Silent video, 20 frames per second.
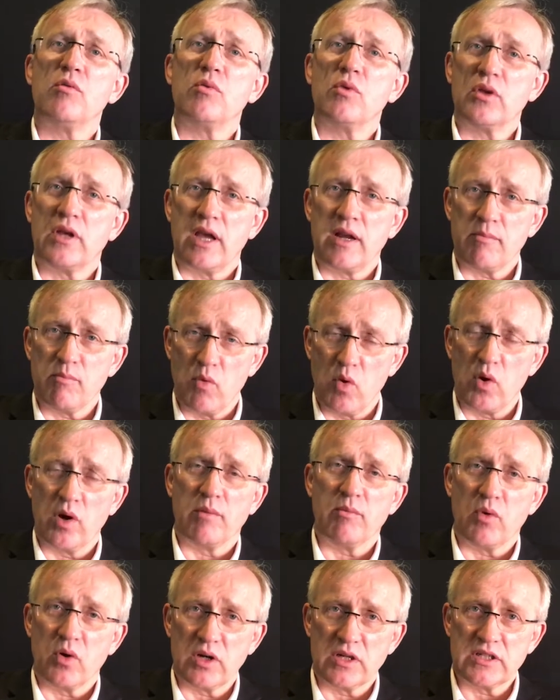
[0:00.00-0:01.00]
we'll get more and
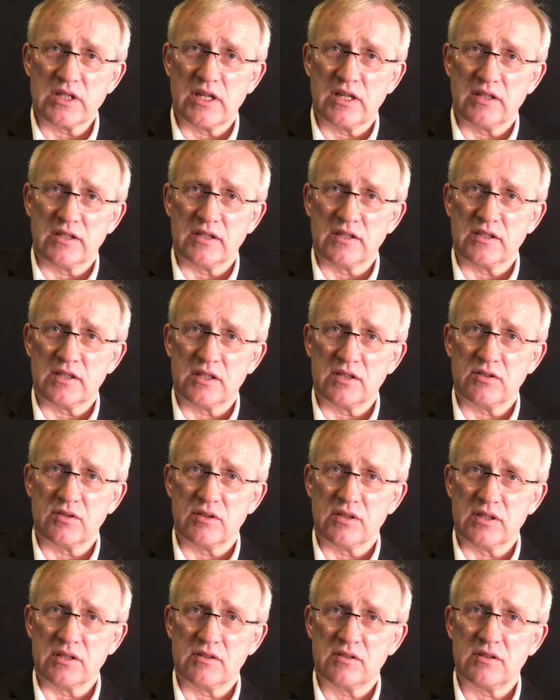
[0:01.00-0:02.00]
more intelligence into
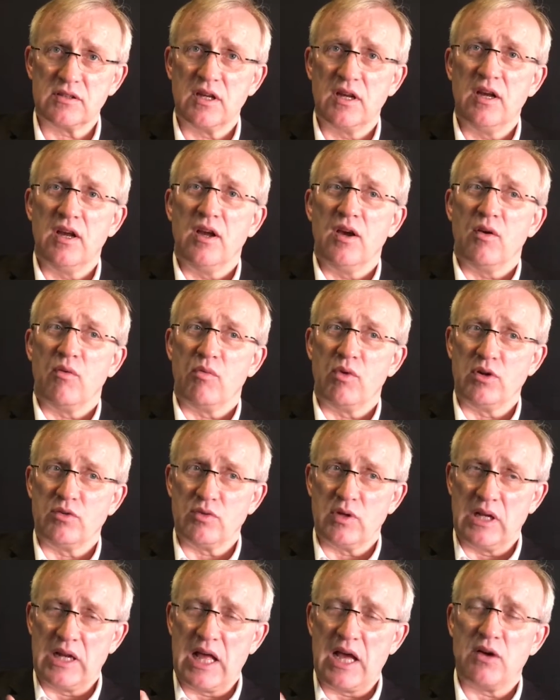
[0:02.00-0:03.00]
this, which
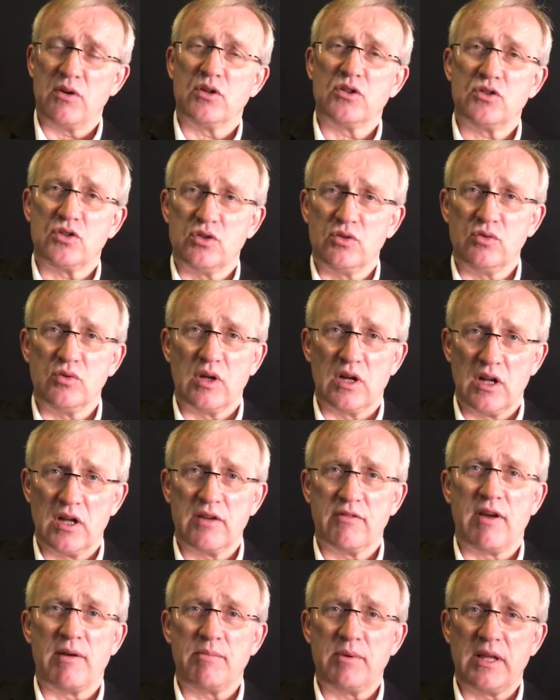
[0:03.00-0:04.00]
will allow us to do a lot
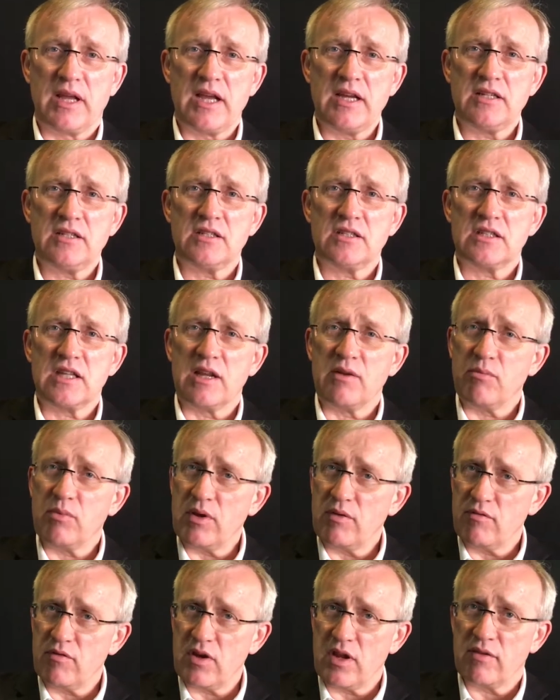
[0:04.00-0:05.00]
of applications that
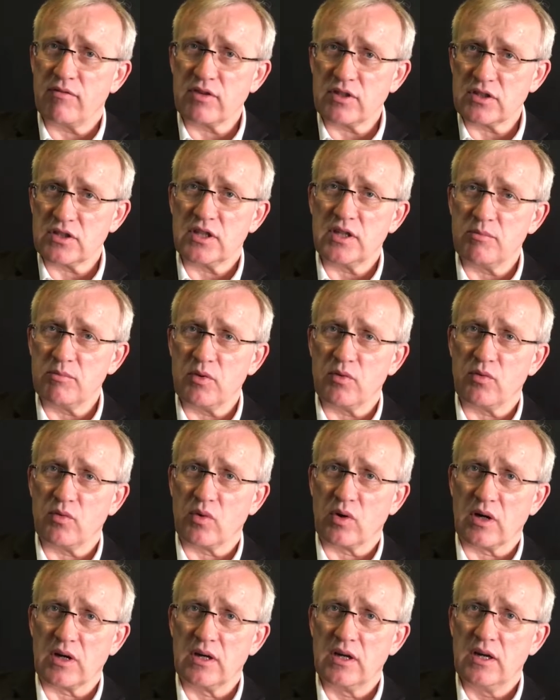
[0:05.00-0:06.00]
we've never seen
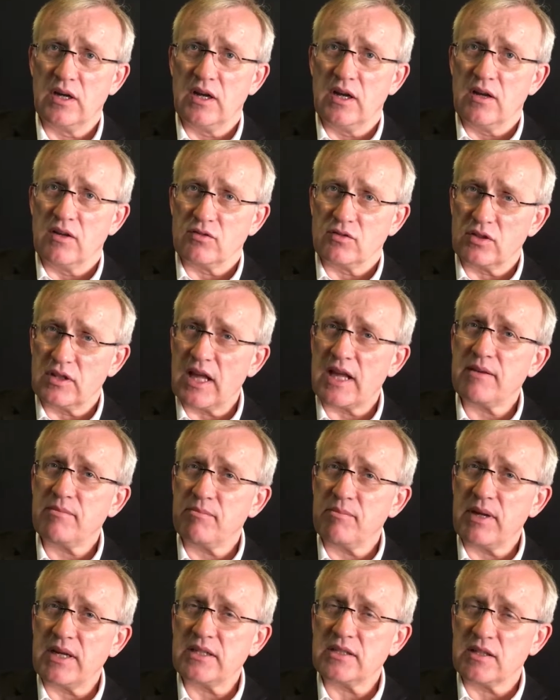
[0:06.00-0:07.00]
before. So that
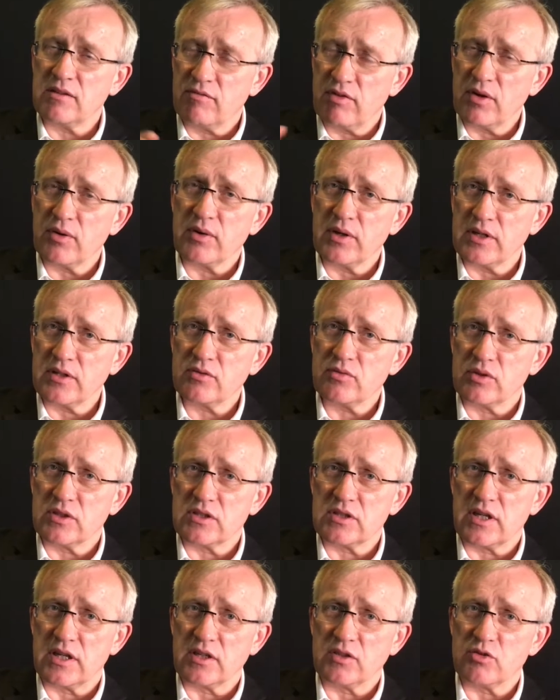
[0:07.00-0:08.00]
makes it very
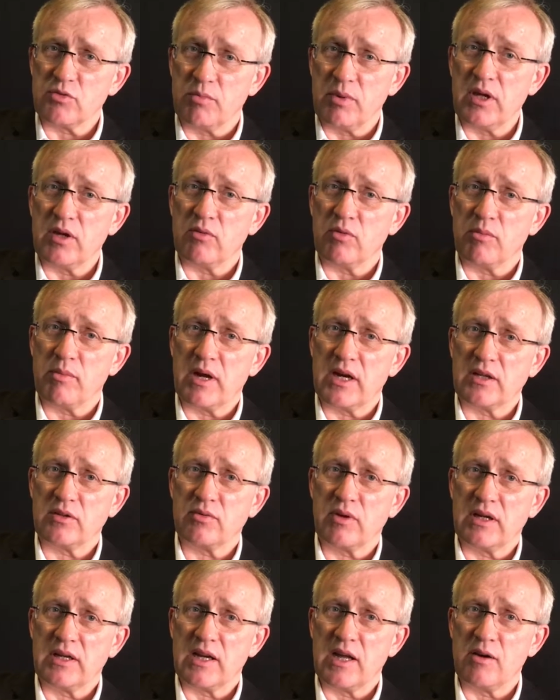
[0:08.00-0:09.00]
interesting to be in robotics
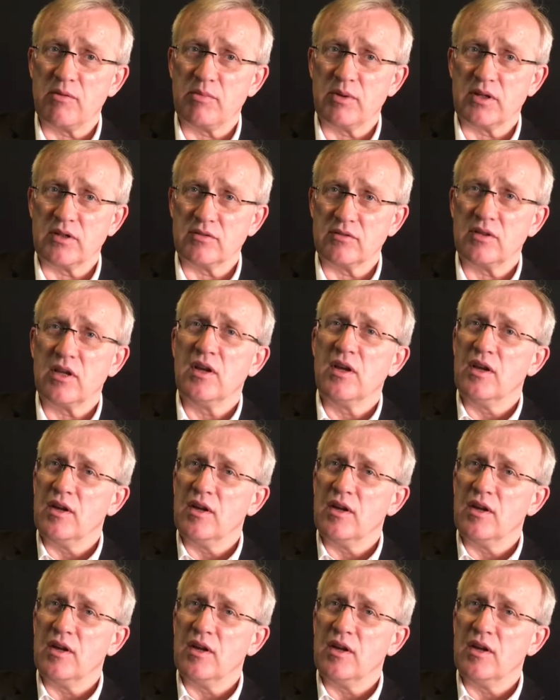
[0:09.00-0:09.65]
right now, because